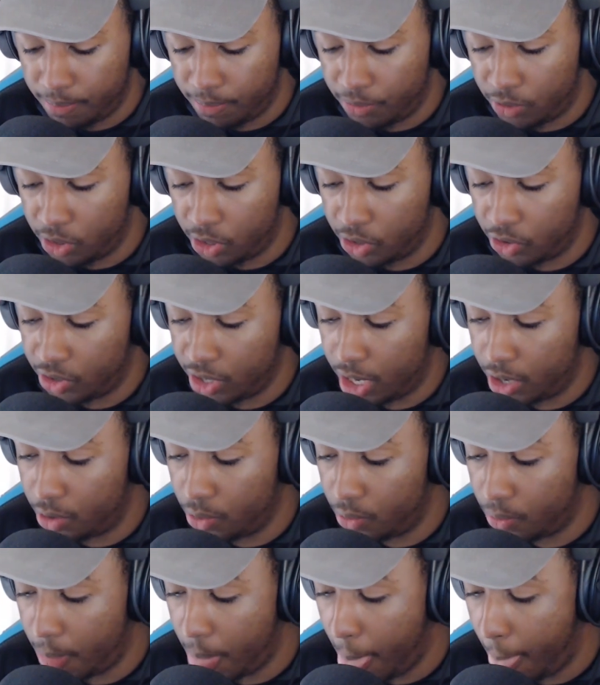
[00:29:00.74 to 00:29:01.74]
to the
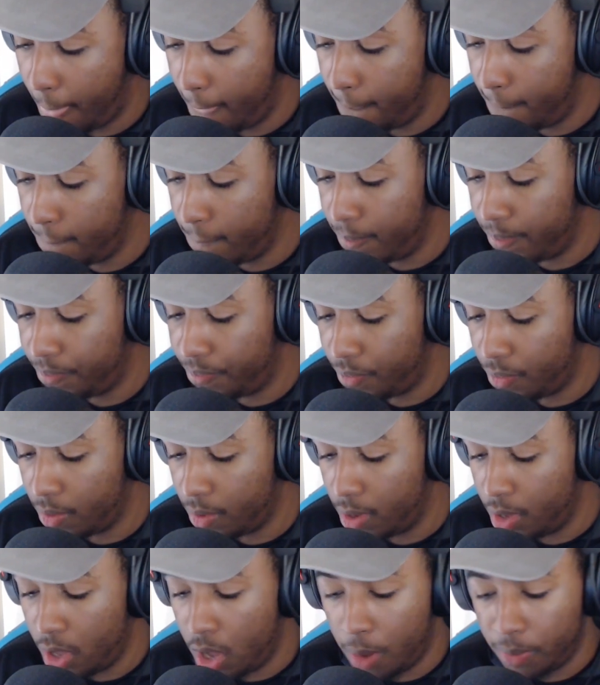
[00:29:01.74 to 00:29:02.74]
channel.
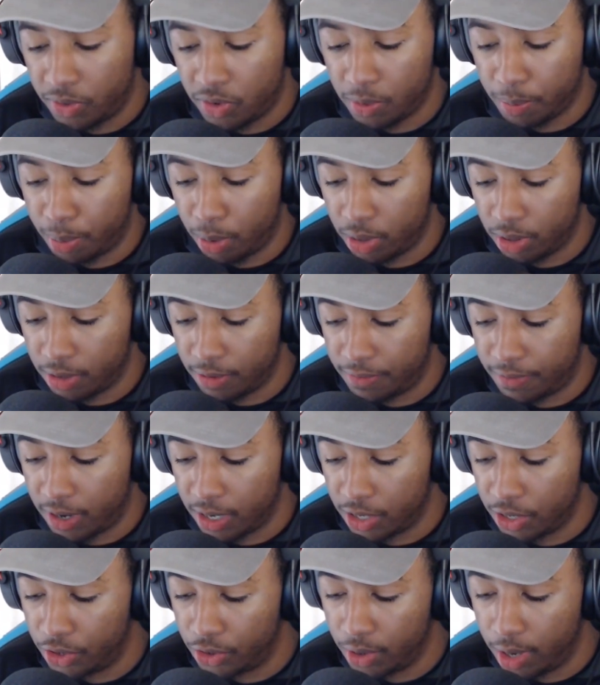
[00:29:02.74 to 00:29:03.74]
Help support the
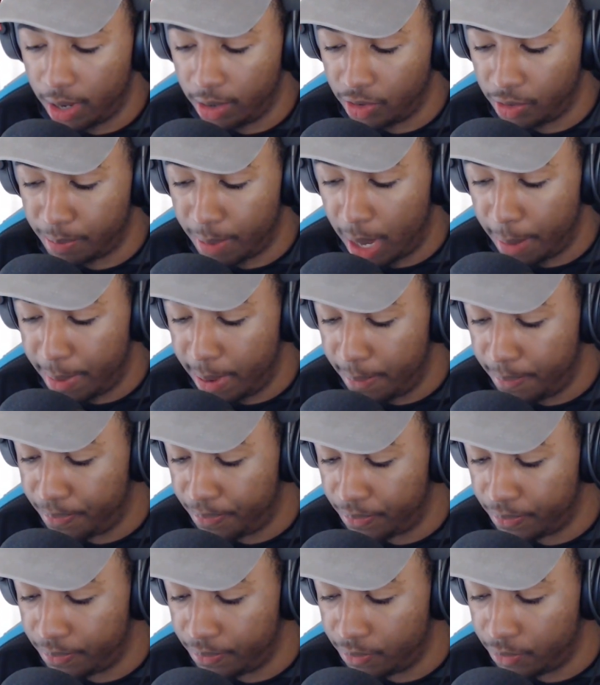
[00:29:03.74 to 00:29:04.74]
fucking dreams, baby.
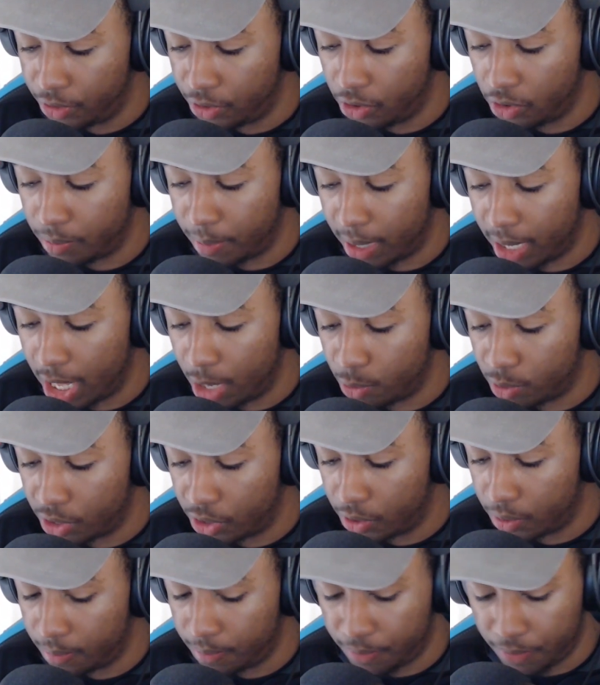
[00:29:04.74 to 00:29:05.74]
Use my
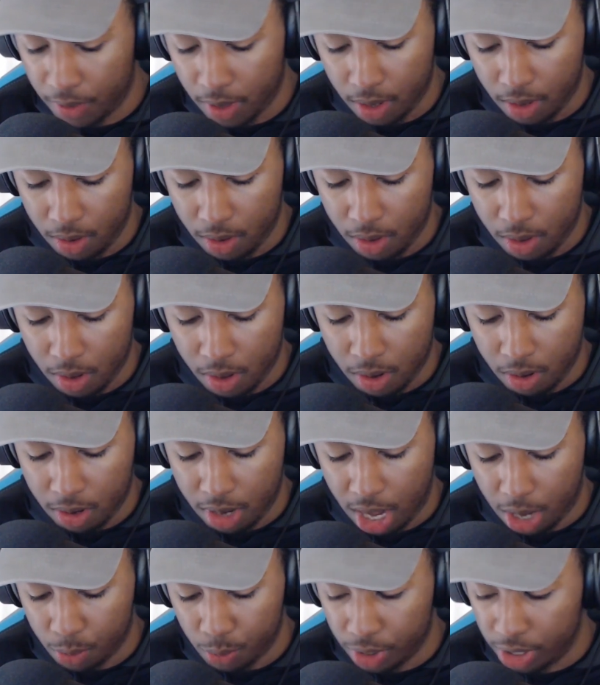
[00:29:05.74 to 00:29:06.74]
language.
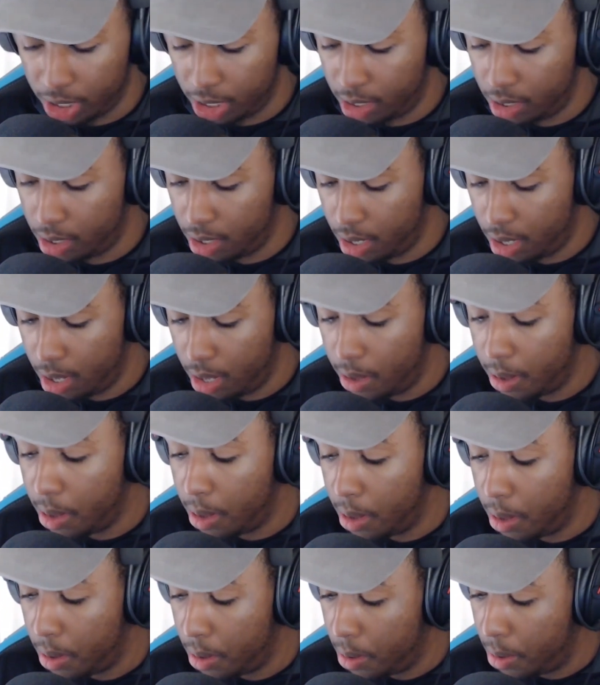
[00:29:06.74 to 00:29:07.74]
Not really.
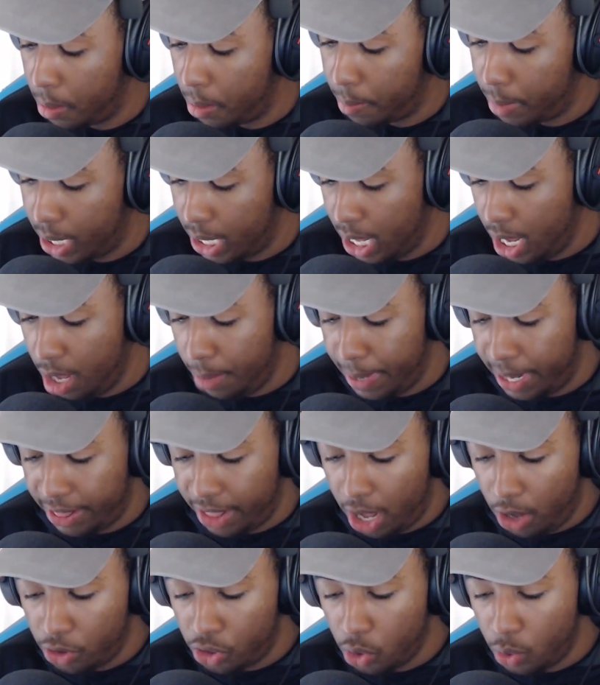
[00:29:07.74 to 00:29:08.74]
But yeah, man,
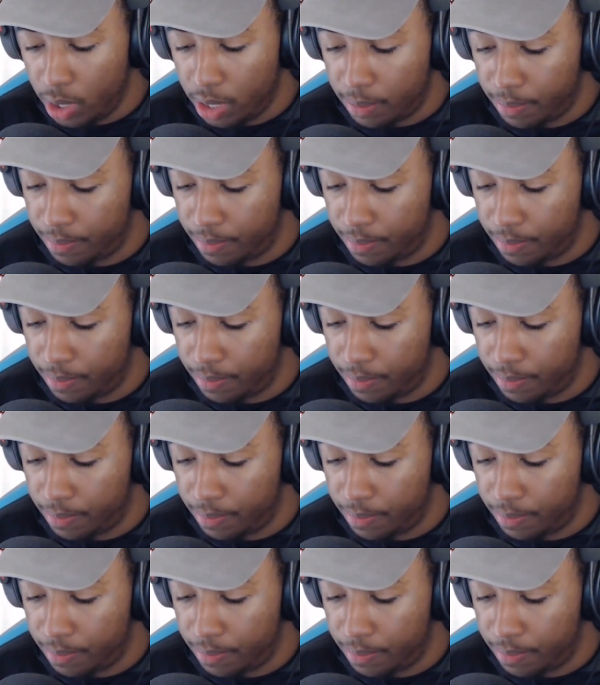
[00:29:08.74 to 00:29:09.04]
that'll do it